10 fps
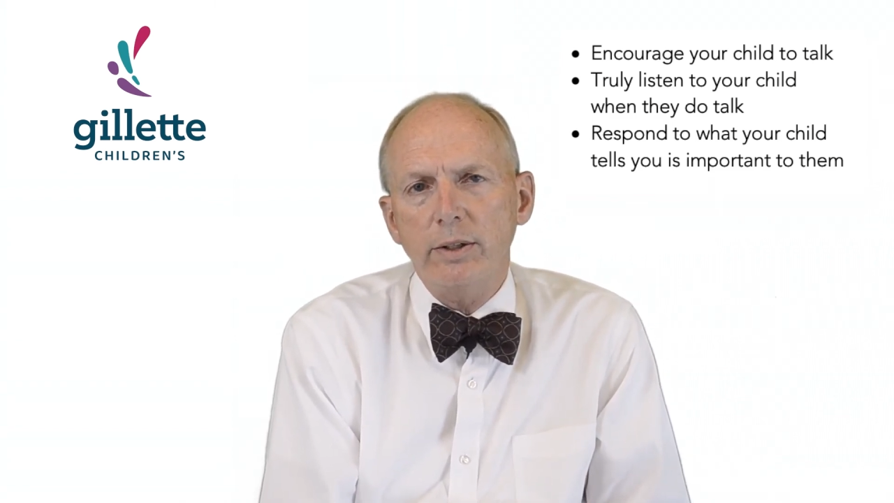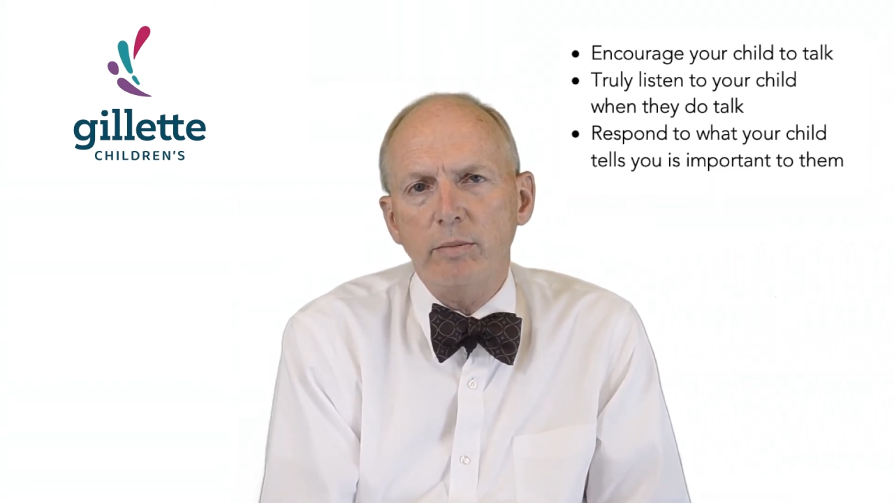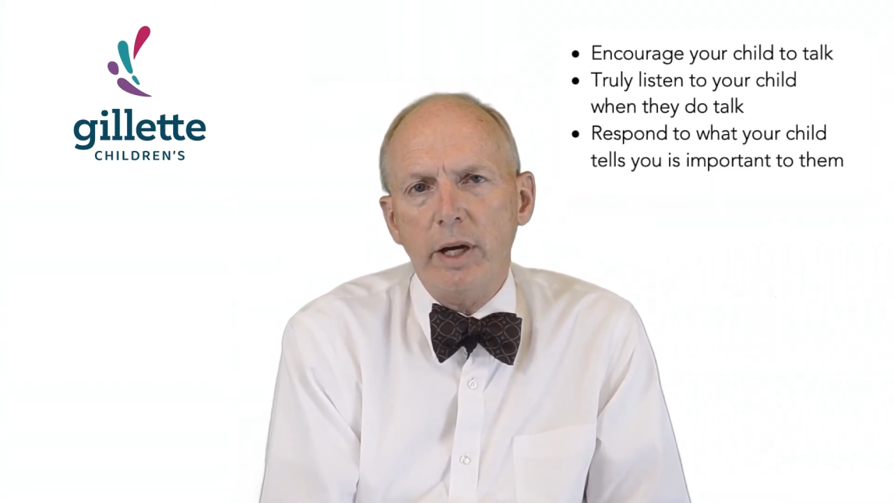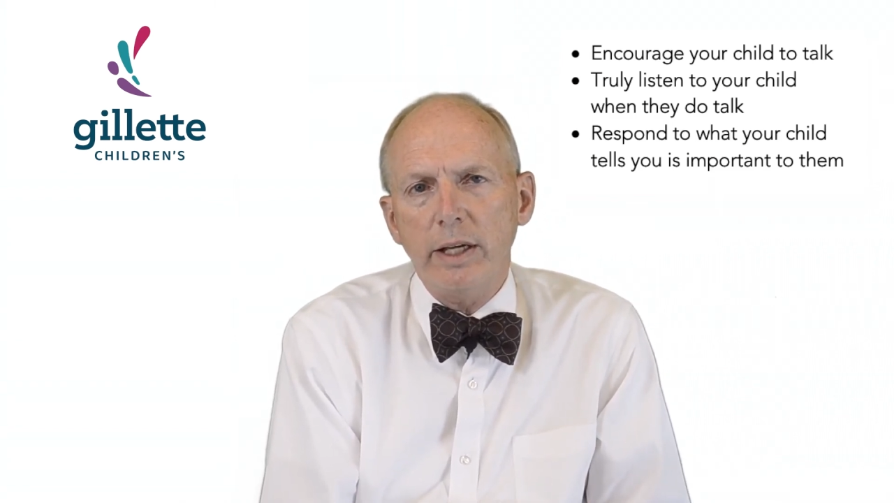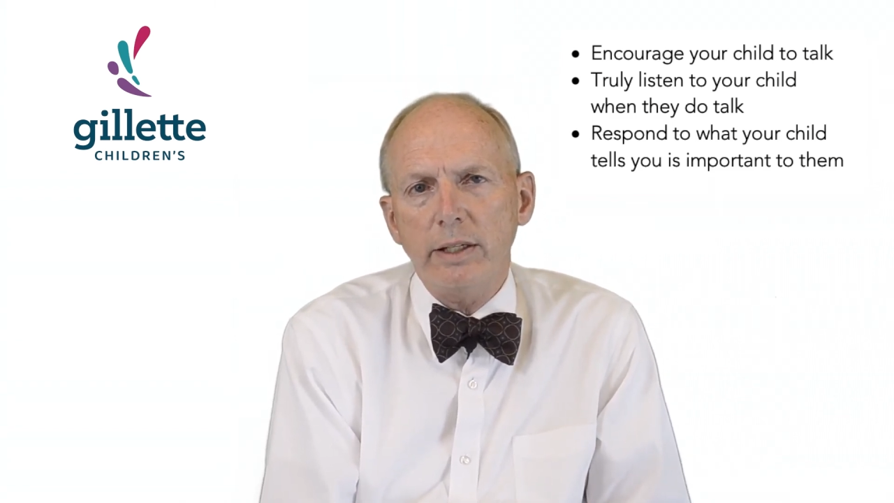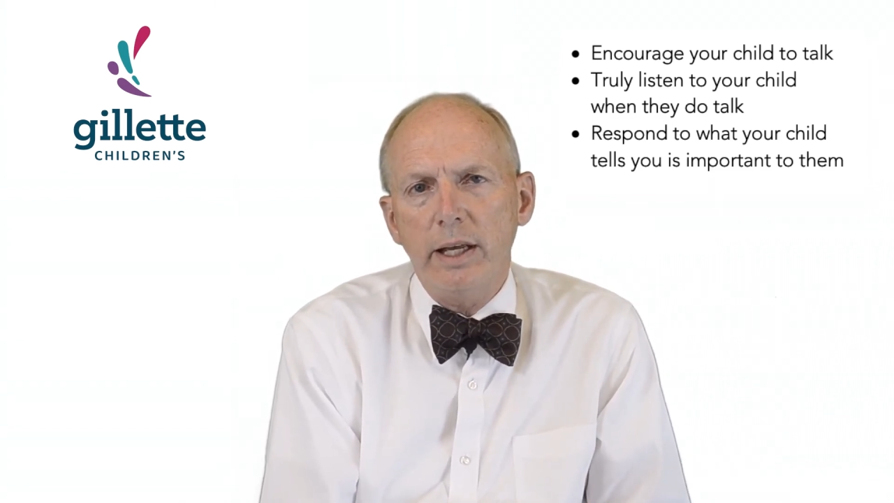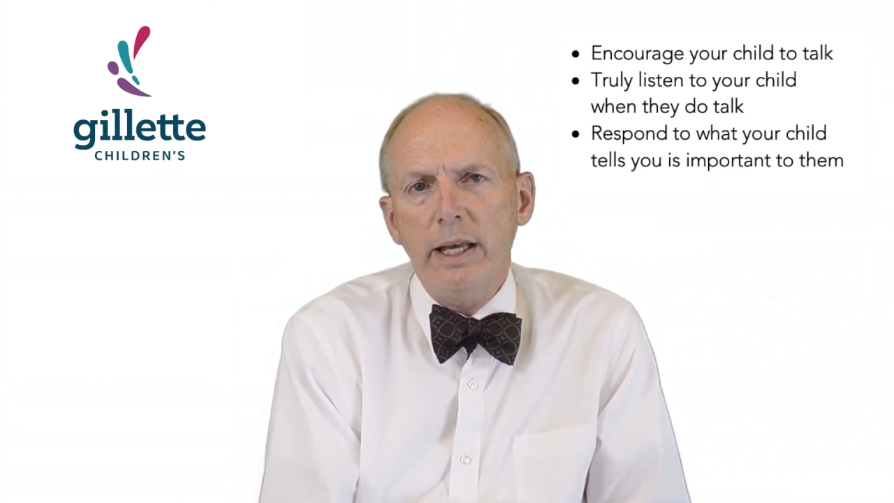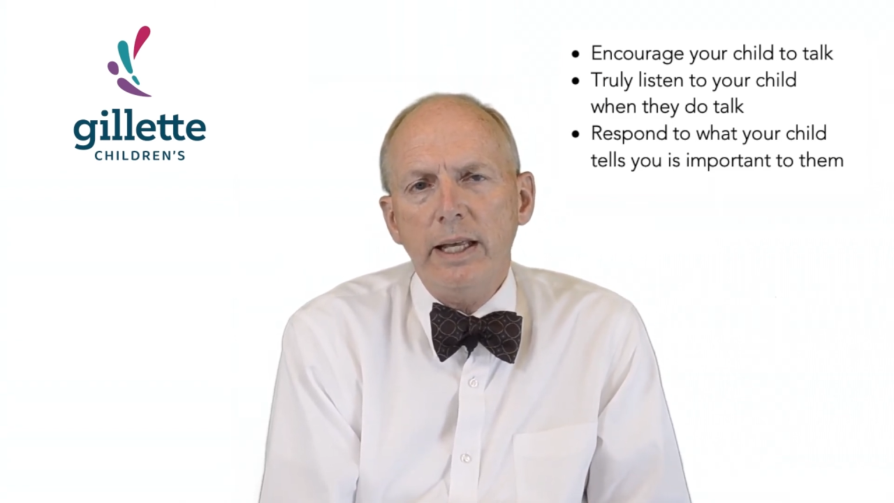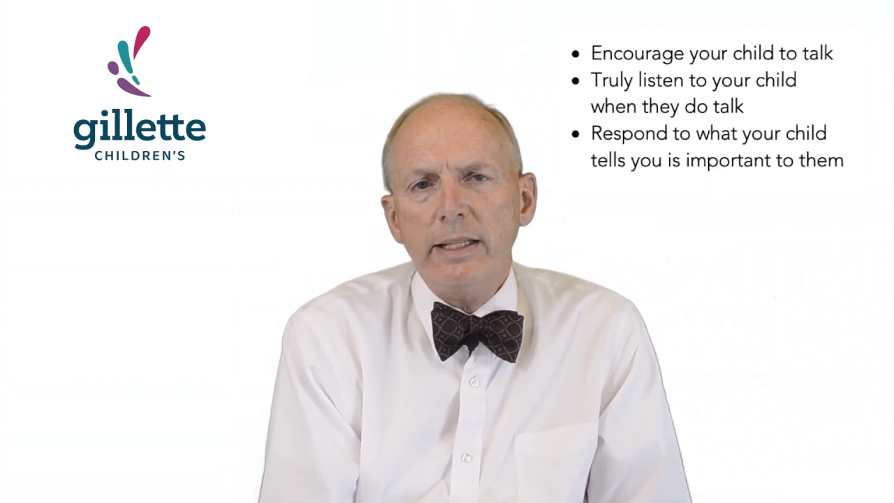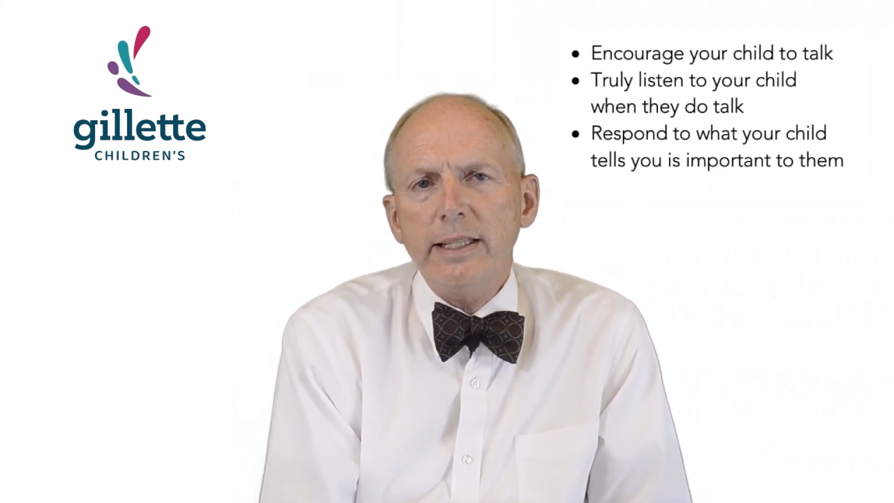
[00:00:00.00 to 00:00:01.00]
their mind.
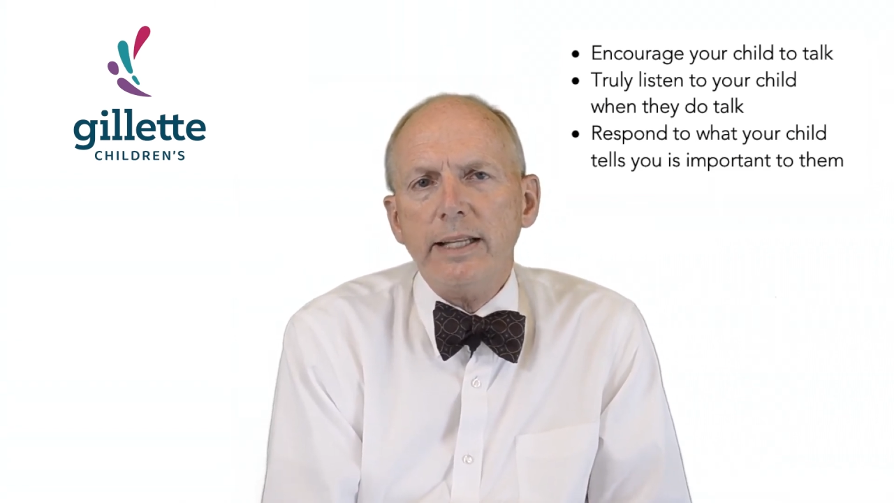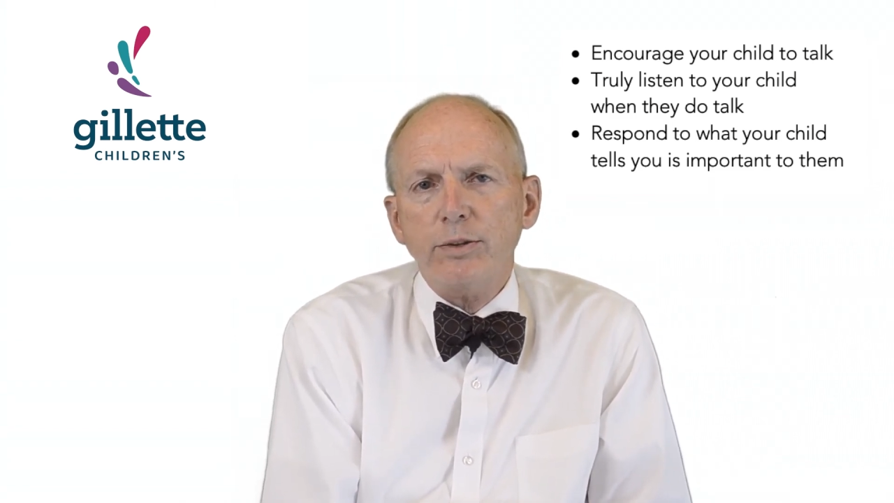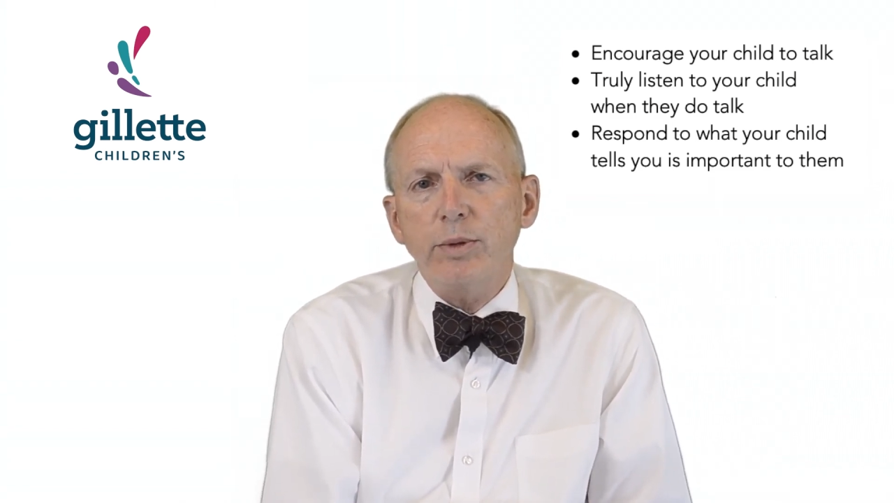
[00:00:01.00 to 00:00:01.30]
That's